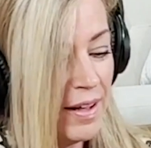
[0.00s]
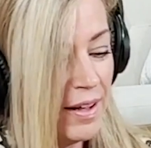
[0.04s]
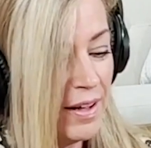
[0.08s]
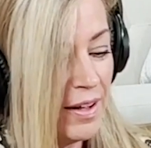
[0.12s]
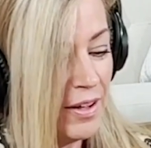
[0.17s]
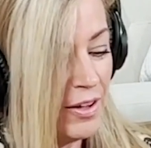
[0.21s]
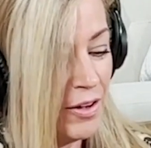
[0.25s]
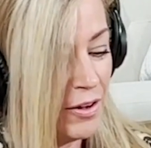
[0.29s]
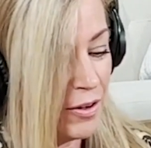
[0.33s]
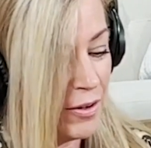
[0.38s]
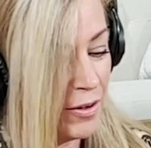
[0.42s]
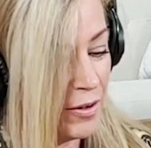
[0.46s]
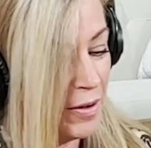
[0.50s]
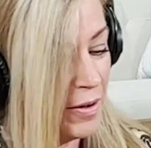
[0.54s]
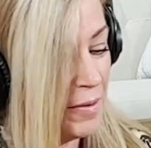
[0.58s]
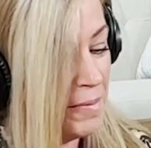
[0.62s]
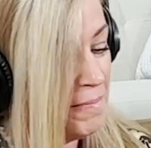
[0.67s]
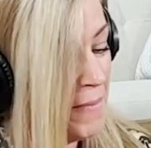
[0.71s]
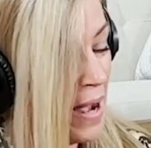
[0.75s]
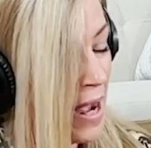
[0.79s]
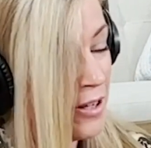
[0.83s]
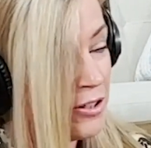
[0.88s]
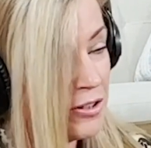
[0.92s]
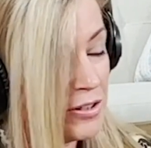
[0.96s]
your
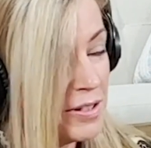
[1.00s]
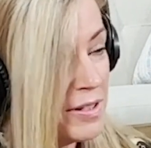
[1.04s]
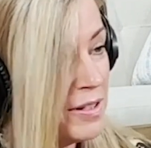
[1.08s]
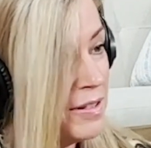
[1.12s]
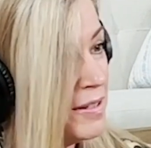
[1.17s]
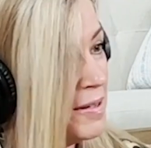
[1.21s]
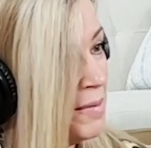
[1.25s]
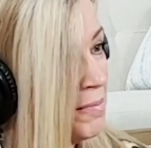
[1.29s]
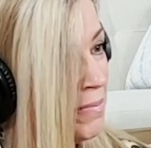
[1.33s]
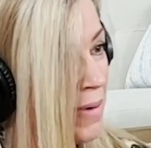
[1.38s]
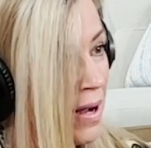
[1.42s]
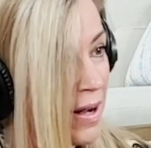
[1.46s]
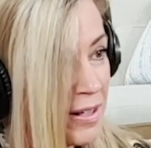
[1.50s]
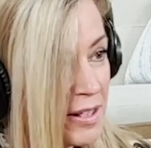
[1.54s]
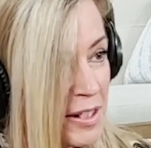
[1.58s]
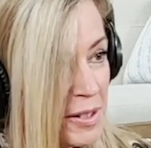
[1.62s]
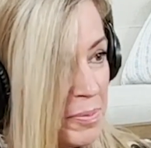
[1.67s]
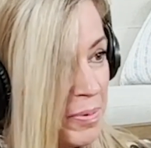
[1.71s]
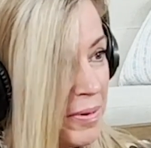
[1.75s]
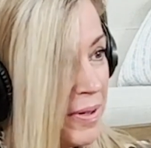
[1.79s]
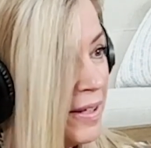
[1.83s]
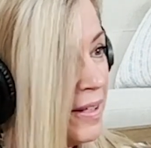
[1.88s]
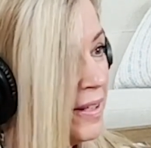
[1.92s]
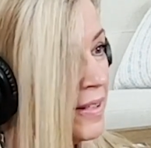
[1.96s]
mattresses and box
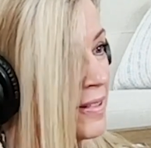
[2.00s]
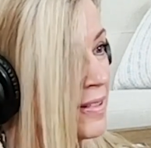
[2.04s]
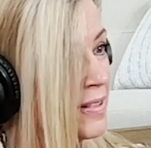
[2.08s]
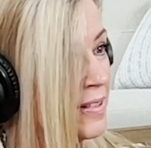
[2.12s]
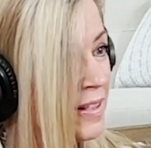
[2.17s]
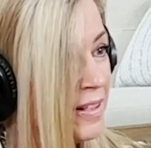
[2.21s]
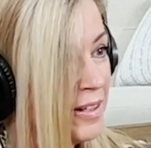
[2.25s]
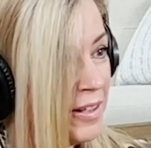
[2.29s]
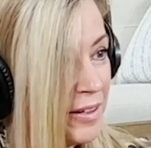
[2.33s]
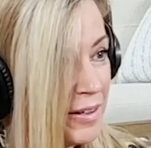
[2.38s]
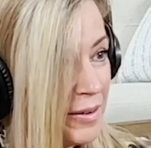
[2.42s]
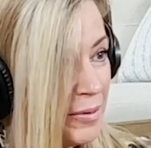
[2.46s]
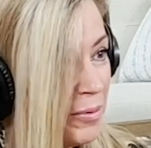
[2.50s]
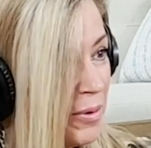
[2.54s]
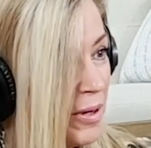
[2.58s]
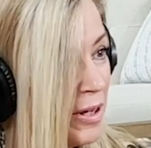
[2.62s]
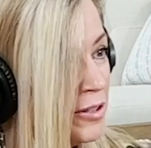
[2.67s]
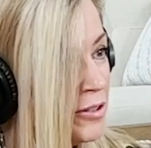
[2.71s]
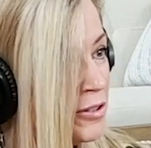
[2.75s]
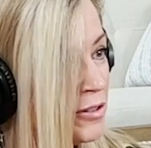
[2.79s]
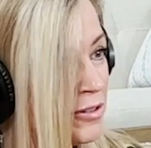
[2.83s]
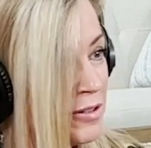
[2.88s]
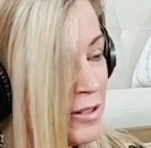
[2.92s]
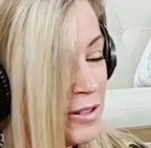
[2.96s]
springs and your
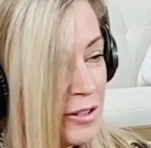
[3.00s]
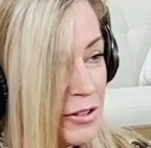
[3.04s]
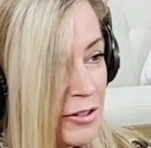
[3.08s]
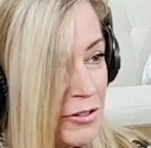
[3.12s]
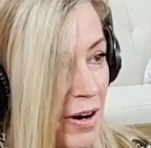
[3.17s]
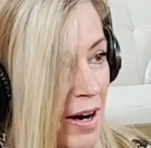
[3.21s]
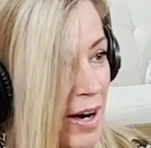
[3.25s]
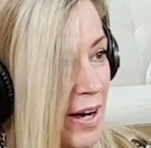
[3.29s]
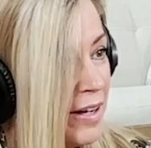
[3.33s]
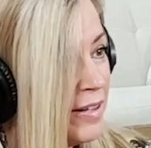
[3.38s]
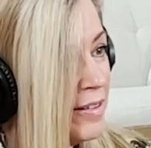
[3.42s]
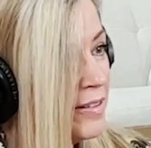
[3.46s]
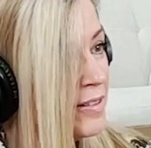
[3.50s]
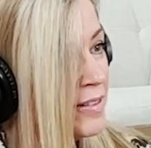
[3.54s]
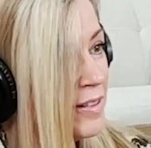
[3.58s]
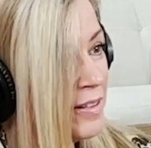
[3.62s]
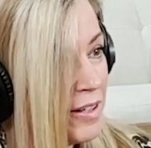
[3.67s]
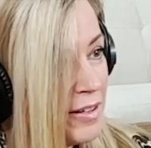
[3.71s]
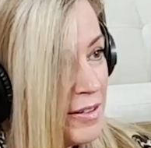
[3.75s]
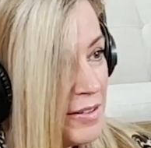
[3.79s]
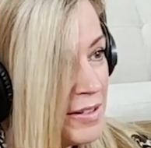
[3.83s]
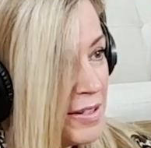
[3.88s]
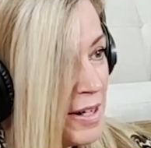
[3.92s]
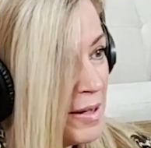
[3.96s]
washers and dryers and
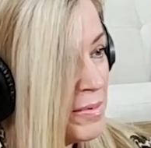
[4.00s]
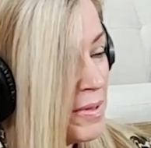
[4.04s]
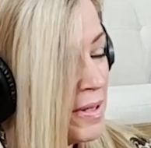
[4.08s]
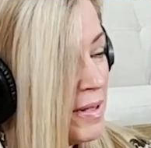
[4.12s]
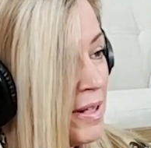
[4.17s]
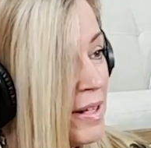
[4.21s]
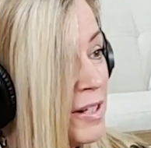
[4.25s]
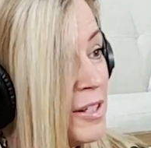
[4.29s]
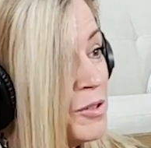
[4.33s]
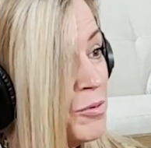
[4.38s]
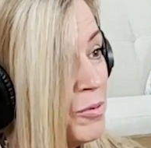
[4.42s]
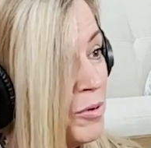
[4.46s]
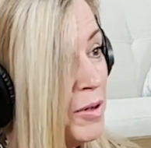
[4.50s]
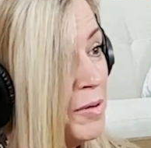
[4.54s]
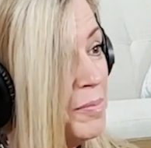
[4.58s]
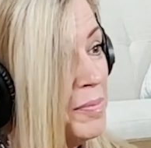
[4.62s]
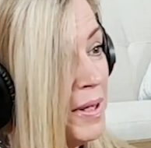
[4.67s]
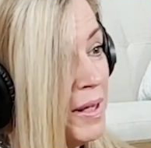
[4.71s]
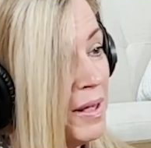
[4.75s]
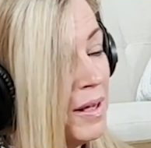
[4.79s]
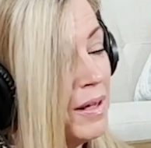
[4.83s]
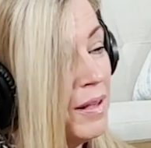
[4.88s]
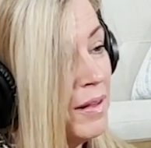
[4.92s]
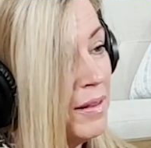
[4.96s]
those types of things will
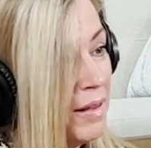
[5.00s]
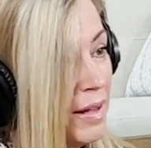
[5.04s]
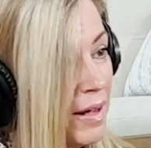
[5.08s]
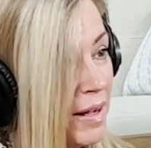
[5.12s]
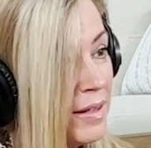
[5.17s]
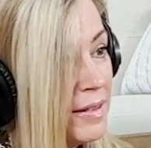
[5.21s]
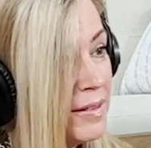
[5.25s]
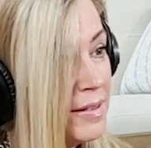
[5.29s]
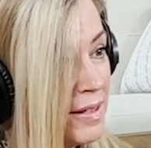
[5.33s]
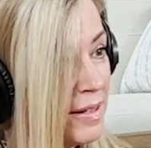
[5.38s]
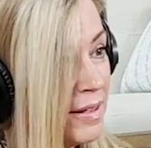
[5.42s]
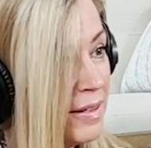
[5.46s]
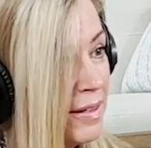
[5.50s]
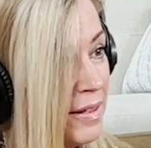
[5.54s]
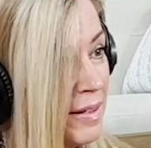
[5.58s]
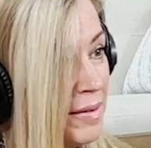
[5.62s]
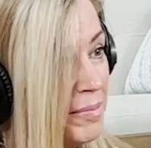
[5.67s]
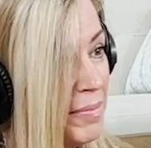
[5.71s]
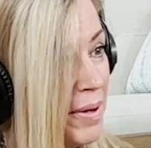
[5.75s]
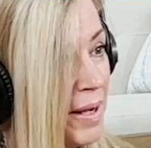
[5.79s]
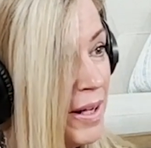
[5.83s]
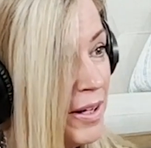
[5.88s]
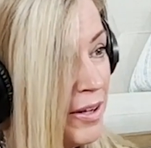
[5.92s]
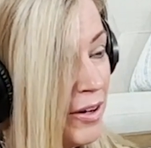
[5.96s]
be collected
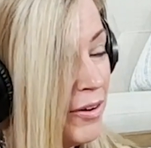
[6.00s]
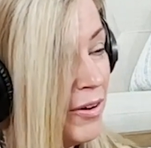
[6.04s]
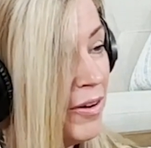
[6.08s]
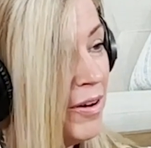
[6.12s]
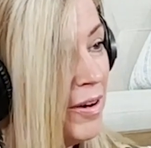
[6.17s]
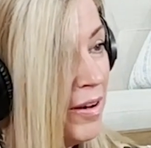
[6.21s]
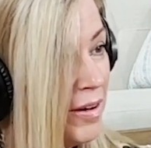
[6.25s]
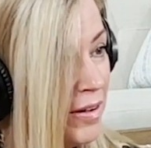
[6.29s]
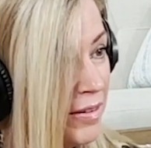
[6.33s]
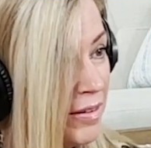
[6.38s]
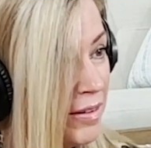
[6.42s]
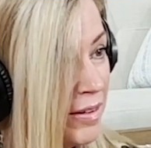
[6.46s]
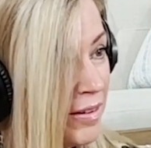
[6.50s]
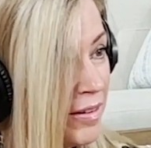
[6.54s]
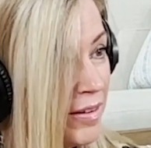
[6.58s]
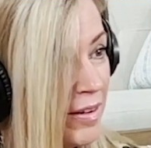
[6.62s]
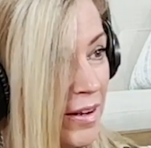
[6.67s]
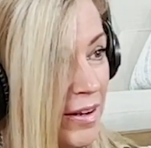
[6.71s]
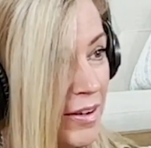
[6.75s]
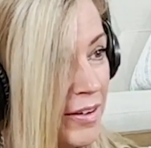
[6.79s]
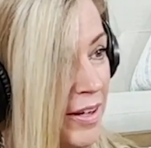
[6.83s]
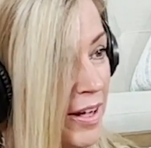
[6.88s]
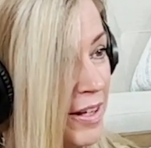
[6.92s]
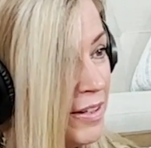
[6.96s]
by your hauler.
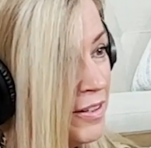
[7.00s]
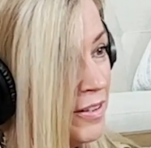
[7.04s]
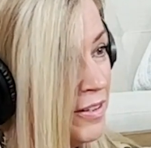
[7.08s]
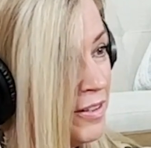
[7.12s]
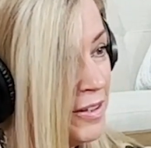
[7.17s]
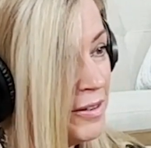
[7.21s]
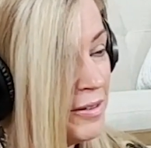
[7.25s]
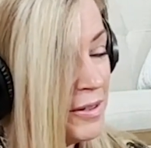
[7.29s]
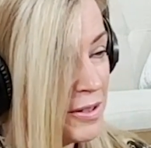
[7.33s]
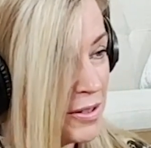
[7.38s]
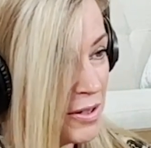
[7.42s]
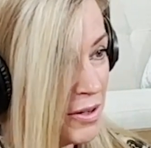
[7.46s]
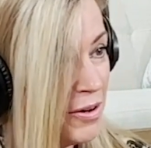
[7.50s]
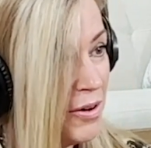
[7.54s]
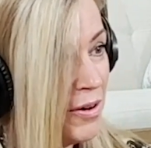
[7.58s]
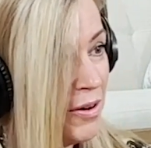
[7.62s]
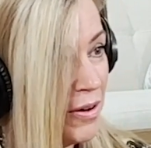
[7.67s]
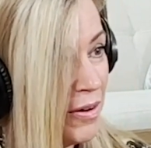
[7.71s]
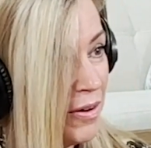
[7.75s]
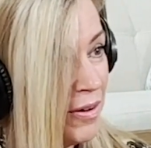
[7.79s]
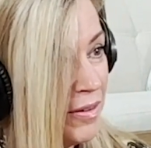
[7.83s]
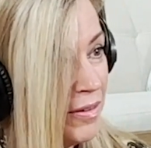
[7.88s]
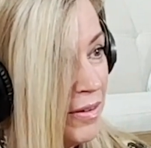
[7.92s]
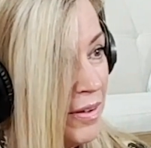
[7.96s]
All you have to do is
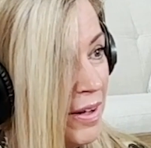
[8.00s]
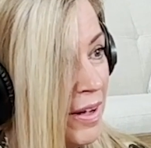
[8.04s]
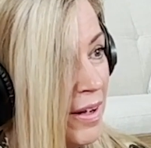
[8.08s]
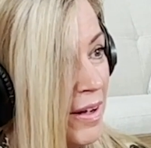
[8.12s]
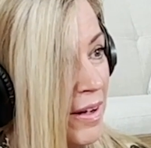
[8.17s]
call,